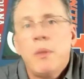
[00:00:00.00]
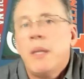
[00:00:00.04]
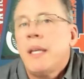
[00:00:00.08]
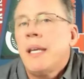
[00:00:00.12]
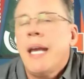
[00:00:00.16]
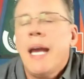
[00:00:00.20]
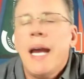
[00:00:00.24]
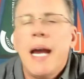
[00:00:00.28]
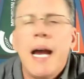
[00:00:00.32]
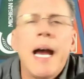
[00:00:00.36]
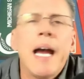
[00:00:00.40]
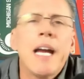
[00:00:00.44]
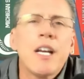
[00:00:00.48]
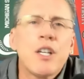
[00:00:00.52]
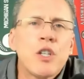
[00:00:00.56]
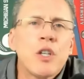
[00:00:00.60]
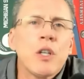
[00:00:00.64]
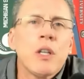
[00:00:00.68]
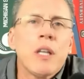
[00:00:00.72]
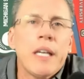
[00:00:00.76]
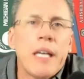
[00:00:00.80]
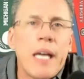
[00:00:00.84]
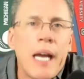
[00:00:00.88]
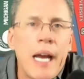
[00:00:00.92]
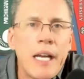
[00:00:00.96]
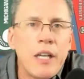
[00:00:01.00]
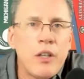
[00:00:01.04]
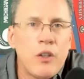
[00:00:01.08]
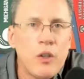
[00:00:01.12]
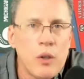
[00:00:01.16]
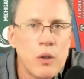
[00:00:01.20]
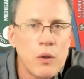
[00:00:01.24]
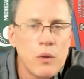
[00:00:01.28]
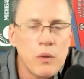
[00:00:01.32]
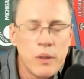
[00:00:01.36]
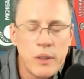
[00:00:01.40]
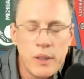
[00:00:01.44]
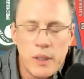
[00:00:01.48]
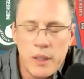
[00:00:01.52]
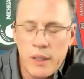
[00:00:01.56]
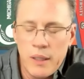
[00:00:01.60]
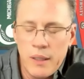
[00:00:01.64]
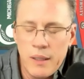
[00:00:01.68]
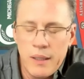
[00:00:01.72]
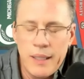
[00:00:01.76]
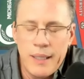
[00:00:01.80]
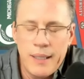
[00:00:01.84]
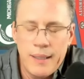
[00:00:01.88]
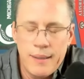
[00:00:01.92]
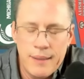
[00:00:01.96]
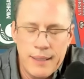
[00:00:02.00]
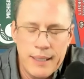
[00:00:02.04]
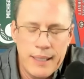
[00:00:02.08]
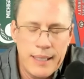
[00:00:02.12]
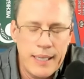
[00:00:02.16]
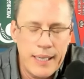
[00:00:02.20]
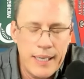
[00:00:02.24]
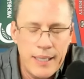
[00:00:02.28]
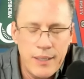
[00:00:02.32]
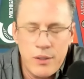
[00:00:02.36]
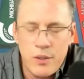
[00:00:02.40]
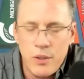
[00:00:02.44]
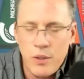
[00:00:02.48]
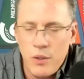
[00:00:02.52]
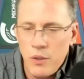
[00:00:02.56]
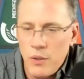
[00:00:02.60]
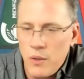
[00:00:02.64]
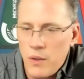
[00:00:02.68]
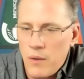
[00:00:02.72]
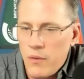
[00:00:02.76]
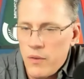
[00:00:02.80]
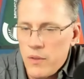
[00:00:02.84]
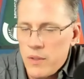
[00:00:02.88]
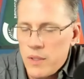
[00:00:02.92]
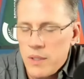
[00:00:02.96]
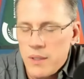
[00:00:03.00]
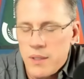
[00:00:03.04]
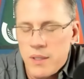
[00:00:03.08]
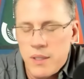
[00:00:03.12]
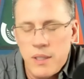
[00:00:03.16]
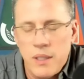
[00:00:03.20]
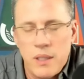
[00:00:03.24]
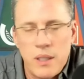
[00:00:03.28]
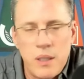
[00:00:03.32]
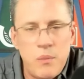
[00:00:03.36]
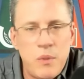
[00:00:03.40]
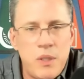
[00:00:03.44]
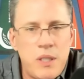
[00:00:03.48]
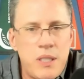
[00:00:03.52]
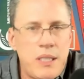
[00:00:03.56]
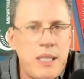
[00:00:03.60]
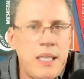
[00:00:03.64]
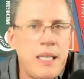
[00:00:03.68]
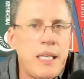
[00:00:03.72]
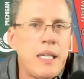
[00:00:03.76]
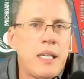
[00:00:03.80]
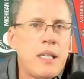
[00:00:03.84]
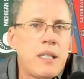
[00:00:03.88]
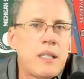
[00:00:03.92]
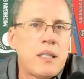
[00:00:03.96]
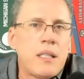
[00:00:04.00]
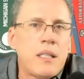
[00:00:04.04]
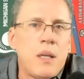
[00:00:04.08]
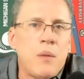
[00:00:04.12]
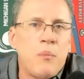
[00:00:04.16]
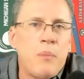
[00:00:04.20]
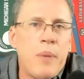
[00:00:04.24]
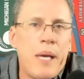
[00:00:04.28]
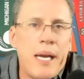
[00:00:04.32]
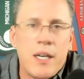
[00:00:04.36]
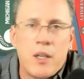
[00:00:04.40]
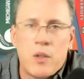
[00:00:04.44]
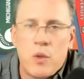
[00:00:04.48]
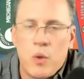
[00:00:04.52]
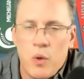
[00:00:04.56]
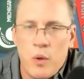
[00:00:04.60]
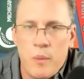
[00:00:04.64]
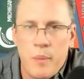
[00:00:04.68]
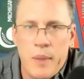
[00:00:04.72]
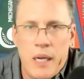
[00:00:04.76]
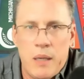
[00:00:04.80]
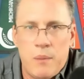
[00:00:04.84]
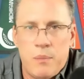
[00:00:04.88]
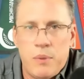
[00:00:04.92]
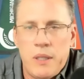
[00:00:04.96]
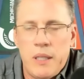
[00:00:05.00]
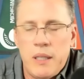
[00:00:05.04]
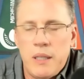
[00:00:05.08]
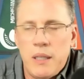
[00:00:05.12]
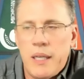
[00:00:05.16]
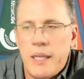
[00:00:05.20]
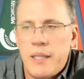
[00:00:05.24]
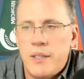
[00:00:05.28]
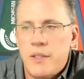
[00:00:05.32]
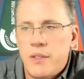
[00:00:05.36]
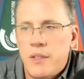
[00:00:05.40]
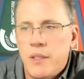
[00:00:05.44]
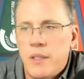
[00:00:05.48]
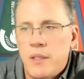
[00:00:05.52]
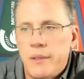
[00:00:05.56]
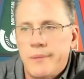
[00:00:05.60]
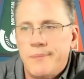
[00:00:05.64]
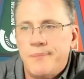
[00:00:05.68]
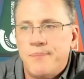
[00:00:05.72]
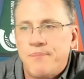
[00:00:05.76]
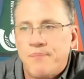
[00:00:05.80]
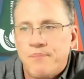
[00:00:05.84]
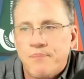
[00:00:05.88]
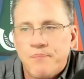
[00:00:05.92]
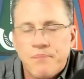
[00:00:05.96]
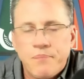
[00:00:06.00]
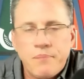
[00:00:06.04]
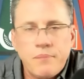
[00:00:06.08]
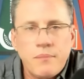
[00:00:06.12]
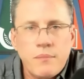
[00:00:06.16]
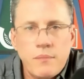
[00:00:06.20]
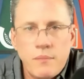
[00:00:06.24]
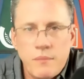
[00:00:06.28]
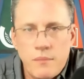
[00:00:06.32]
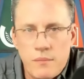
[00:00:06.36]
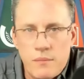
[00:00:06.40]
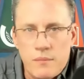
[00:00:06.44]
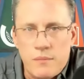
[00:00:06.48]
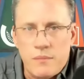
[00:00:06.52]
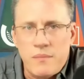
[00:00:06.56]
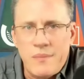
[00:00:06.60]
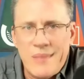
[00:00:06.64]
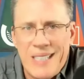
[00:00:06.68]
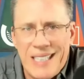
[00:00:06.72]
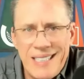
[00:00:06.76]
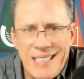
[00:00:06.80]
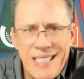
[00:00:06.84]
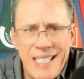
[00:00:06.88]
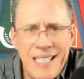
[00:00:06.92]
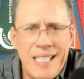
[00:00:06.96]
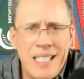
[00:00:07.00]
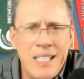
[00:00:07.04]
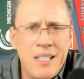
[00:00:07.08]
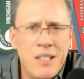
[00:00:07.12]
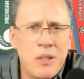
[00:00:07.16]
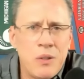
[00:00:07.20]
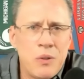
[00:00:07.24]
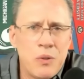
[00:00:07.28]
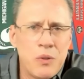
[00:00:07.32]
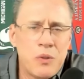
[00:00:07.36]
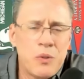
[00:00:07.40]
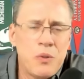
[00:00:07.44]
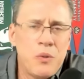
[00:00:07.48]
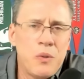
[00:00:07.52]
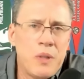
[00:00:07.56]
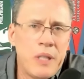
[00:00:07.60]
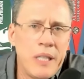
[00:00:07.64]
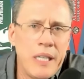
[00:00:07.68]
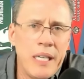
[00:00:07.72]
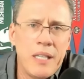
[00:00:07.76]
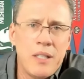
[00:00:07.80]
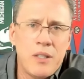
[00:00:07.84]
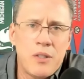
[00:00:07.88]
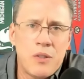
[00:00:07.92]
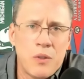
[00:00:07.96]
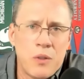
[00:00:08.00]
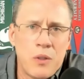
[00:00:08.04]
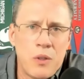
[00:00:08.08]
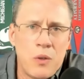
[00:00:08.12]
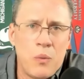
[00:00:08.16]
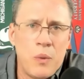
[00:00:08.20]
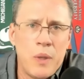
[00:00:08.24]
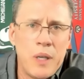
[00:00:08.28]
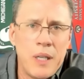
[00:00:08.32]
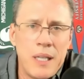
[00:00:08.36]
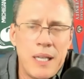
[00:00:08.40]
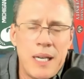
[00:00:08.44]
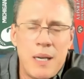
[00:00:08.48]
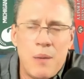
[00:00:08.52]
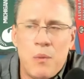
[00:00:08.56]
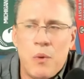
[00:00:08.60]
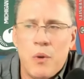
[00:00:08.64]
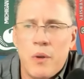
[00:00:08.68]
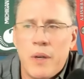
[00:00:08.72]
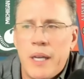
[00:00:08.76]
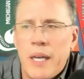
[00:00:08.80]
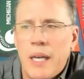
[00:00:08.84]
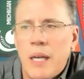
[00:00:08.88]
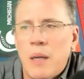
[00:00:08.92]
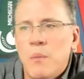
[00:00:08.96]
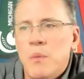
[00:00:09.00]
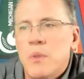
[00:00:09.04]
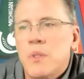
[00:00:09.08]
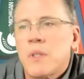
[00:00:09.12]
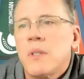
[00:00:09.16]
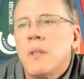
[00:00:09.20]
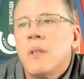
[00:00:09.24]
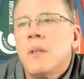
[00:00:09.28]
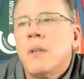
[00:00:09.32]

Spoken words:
Yeah, actually, I do. They had turnovers and silly mistakes and bad quarterback play last year. Take care of those two things. They're going to win a lot more games.